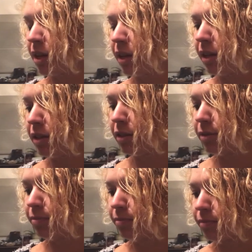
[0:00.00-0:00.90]

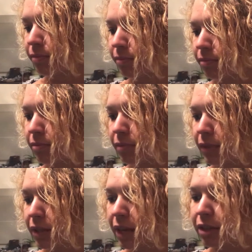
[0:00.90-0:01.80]
And
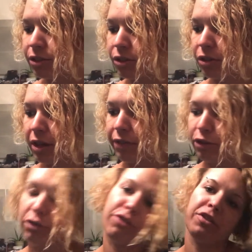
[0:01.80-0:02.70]
yeah, so if
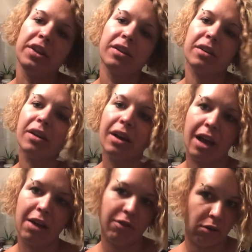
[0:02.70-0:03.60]
you
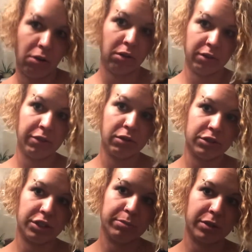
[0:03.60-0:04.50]
have all of
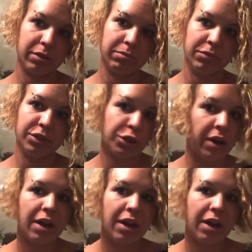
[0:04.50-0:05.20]
those symptoms, you